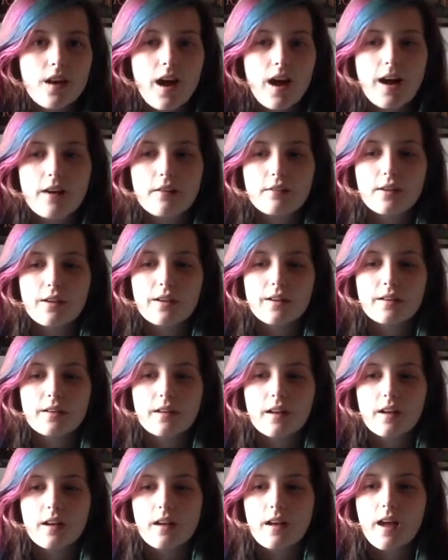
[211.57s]
I've learned
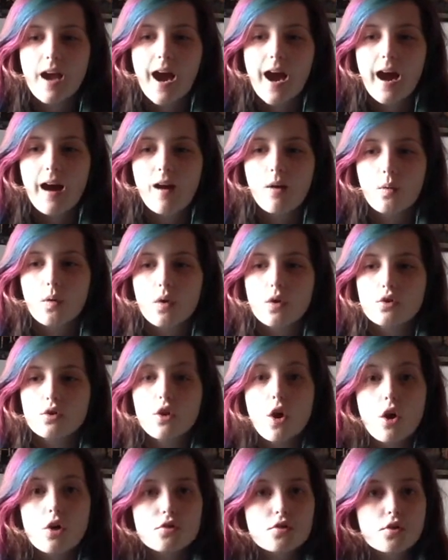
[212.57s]
how
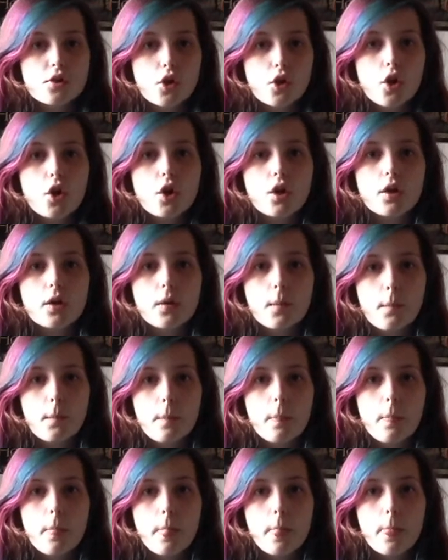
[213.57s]
not to cook
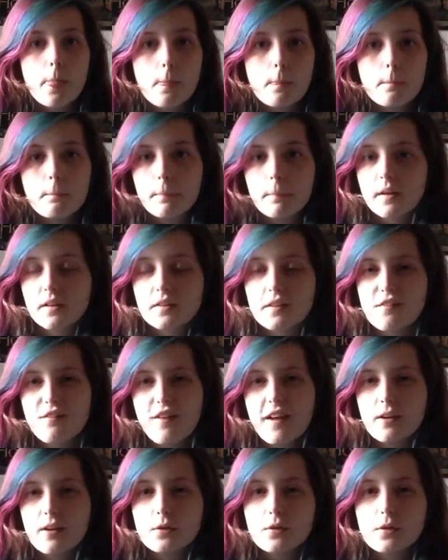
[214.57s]
because I
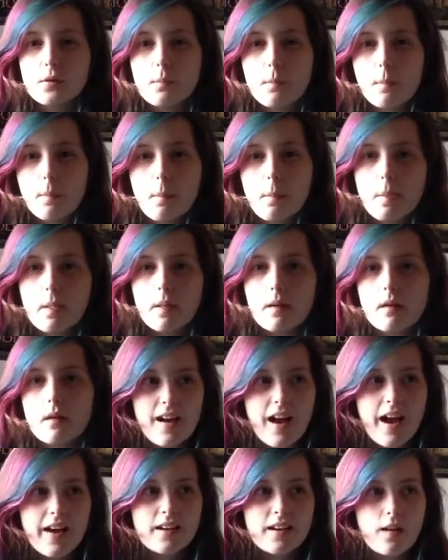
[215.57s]
failed.
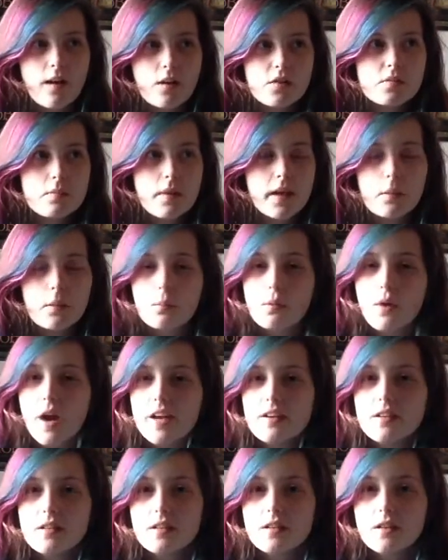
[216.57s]
I know how to make
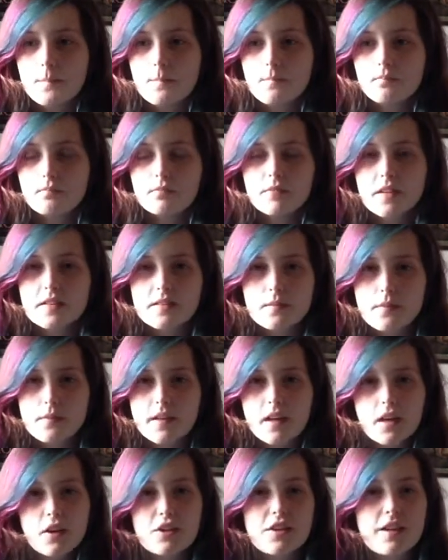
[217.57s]
bread. That's
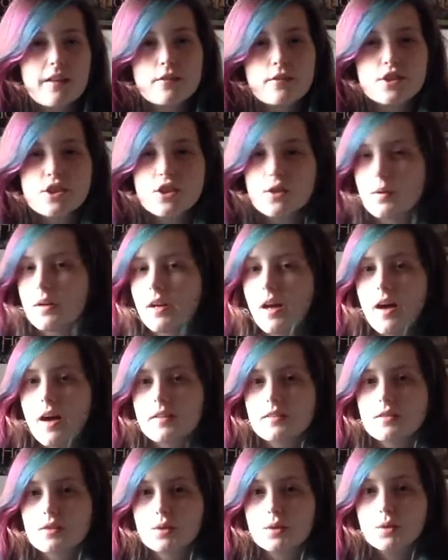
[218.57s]
something I could never do in high
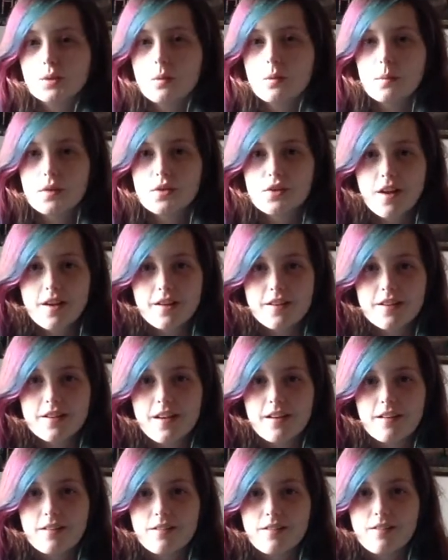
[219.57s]
school when we tried it.
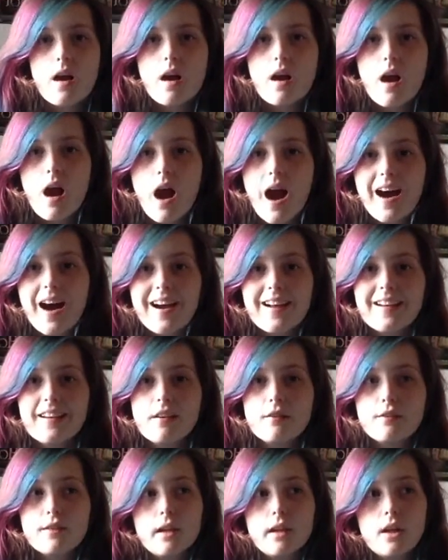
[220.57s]
I
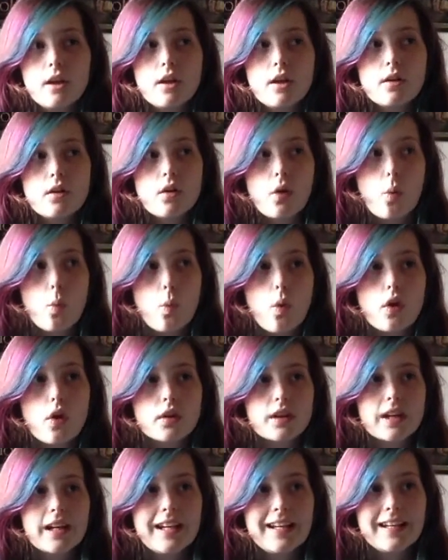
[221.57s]
have learned
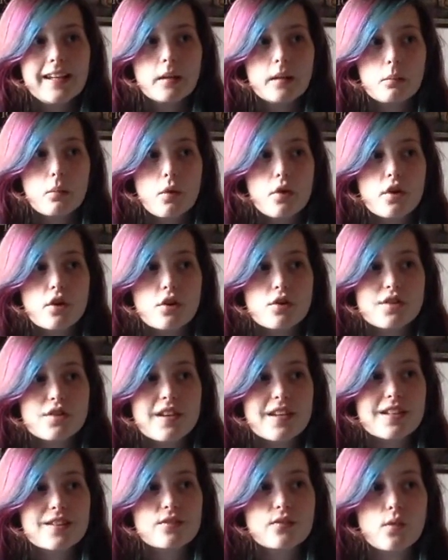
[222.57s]
what cleaning product
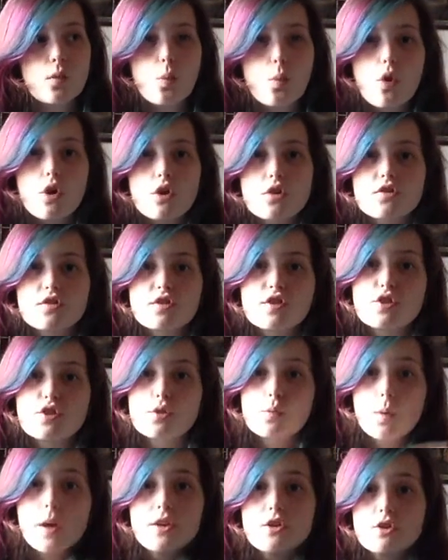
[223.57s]
is for what
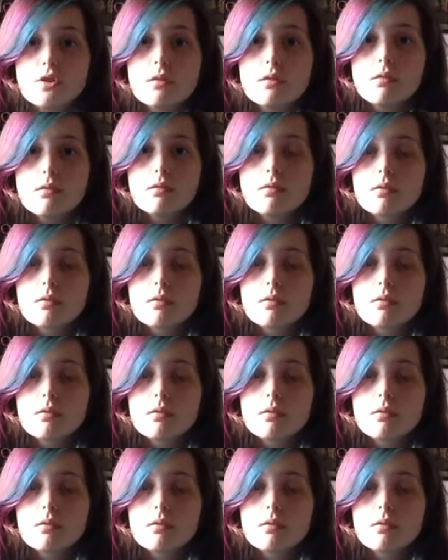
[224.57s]
situation.